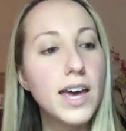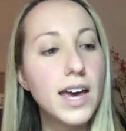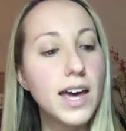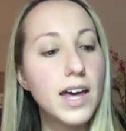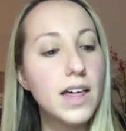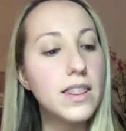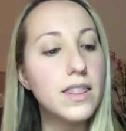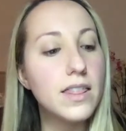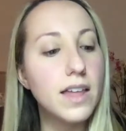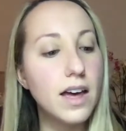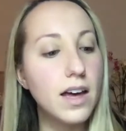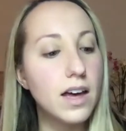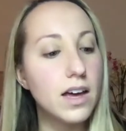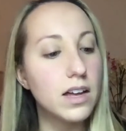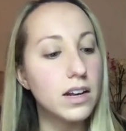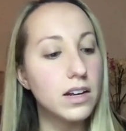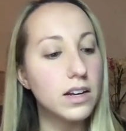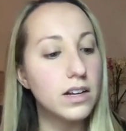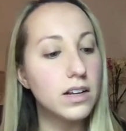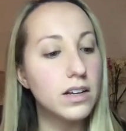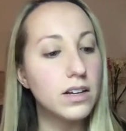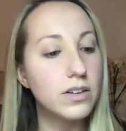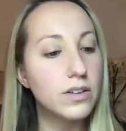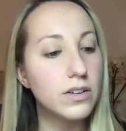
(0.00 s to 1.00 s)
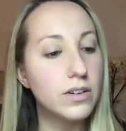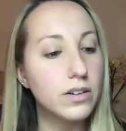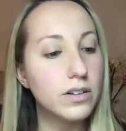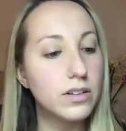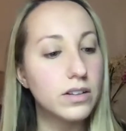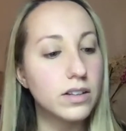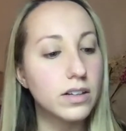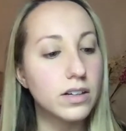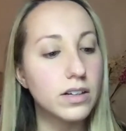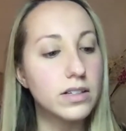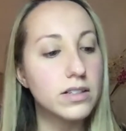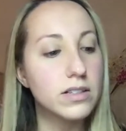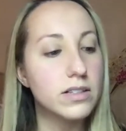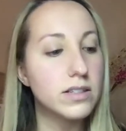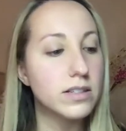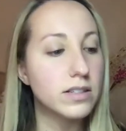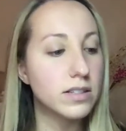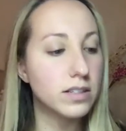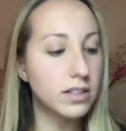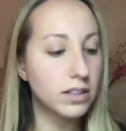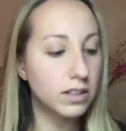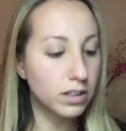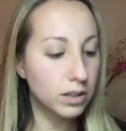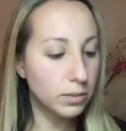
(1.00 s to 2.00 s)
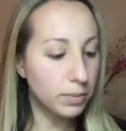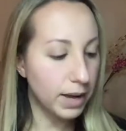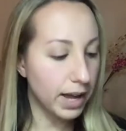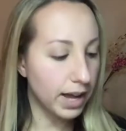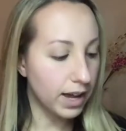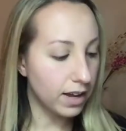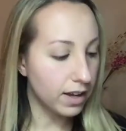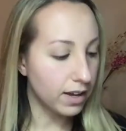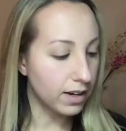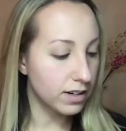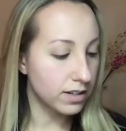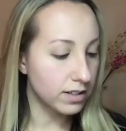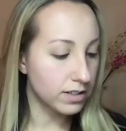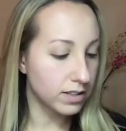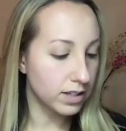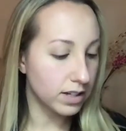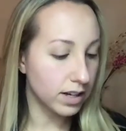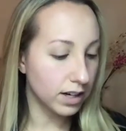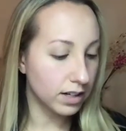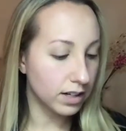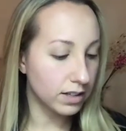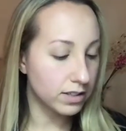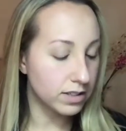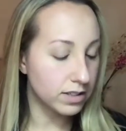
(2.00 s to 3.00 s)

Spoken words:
And then the concealer pen is the next